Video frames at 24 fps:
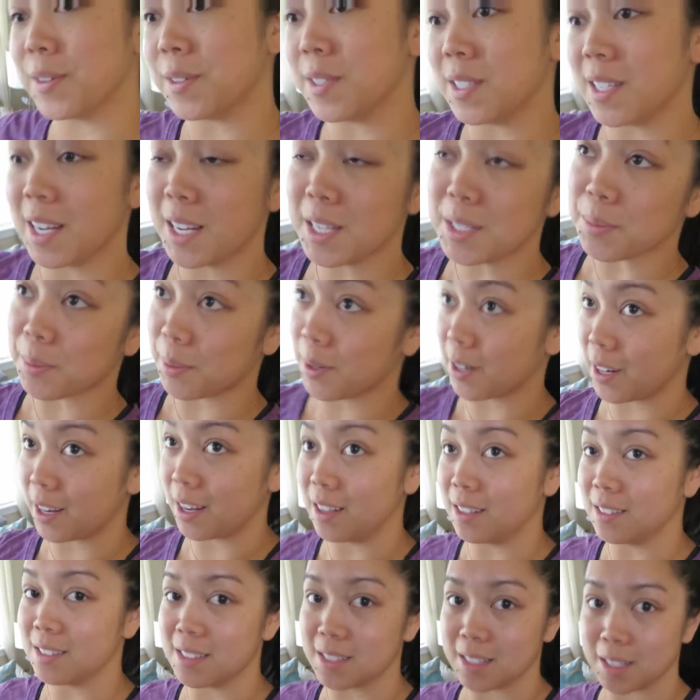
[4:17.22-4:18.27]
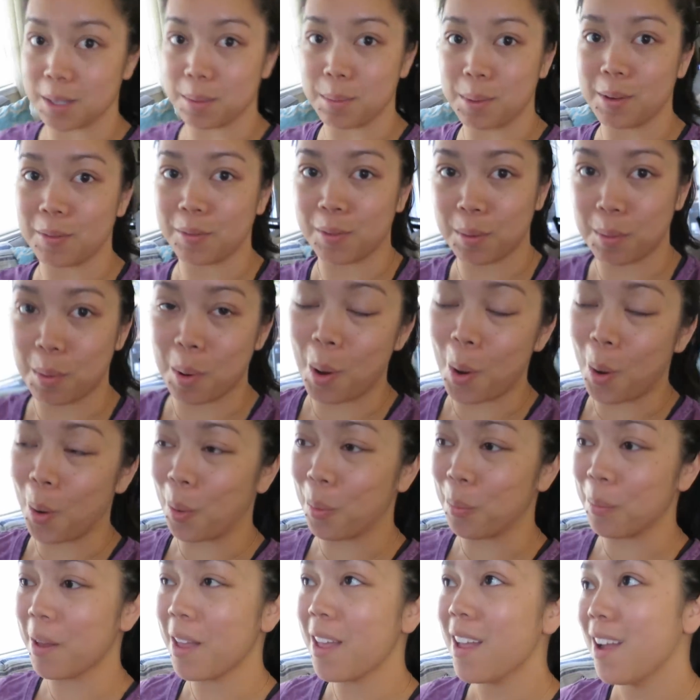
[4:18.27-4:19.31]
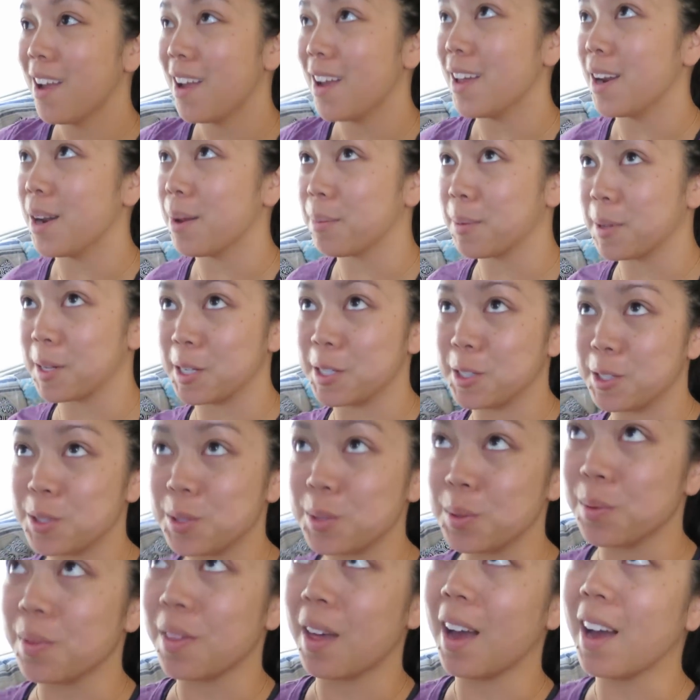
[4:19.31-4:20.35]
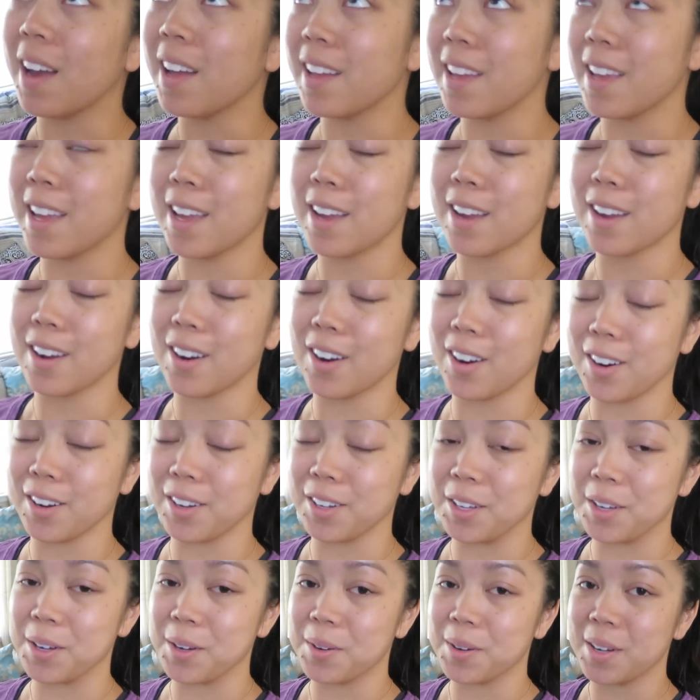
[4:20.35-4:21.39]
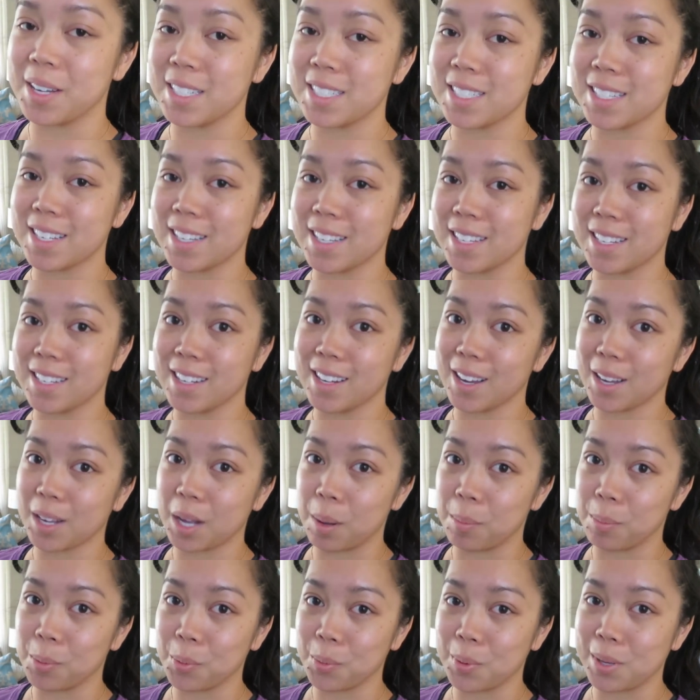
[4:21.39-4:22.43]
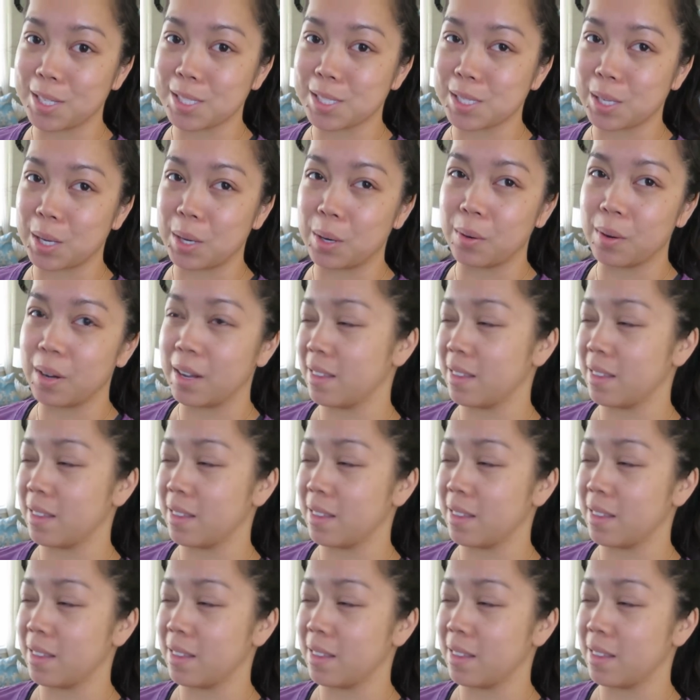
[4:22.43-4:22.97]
So today's workout is gonna be from home and I'm gonna do that HIIT cardio I did a couple weeks ago.